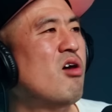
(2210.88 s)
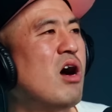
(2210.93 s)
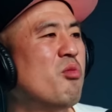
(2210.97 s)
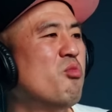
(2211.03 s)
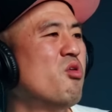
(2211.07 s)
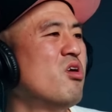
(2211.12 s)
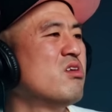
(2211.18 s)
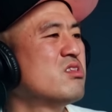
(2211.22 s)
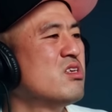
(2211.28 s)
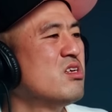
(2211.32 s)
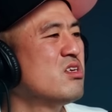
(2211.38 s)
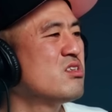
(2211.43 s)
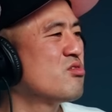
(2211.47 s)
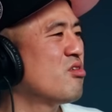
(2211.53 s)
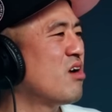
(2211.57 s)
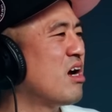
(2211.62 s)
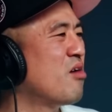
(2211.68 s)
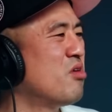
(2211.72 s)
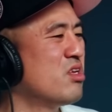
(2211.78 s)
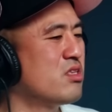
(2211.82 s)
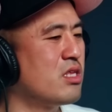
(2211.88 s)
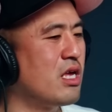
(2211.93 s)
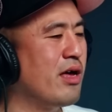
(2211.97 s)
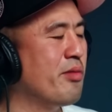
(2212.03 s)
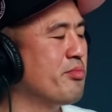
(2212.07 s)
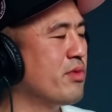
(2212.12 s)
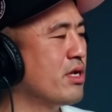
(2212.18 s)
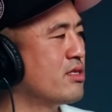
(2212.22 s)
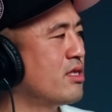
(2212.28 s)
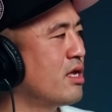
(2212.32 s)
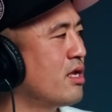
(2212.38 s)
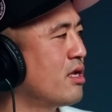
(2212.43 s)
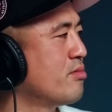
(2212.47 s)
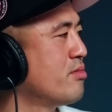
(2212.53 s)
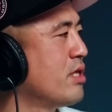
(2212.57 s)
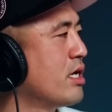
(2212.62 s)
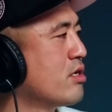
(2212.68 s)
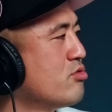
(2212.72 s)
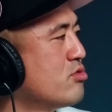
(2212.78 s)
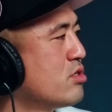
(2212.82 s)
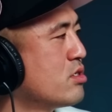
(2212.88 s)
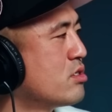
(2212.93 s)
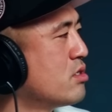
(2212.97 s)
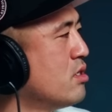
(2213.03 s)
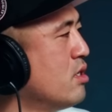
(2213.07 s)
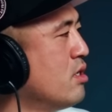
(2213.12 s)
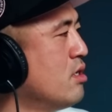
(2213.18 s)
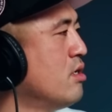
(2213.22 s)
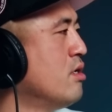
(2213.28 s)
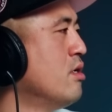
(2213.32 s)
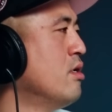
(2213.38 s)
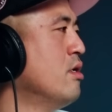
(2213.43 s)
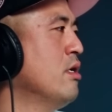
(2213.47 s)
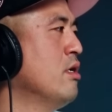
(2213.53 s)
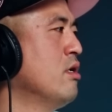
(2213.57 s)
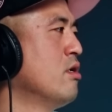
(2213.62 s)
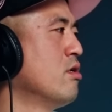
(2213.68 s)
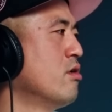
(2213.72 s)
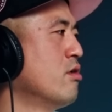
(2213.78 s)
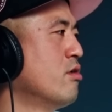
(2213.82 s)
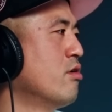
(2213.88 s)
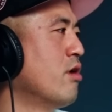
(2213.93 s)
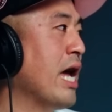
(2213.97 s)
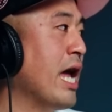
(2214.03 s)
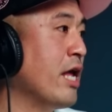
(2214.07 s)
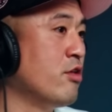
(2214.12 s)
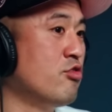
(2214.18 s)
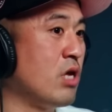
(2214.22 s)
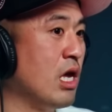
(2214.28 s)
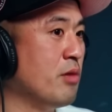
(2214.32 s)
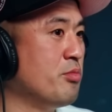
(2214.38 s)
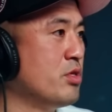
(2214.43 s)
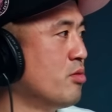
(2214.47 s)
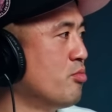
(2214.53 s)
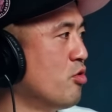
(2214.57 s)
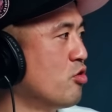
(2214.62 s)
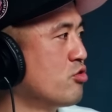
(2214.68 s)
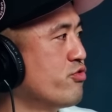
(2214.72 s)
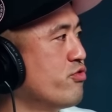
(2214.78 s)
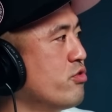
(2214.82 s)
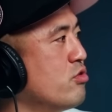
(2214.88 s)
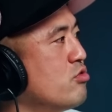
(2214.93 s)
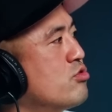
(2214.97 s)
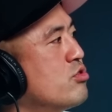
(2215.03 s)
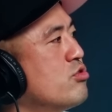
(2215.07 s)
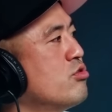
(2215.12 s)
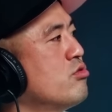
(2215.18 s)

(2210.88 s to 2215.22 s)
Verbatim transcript: I want this or I want that. I'm like, damn, like you just. You know, and you gave me the most views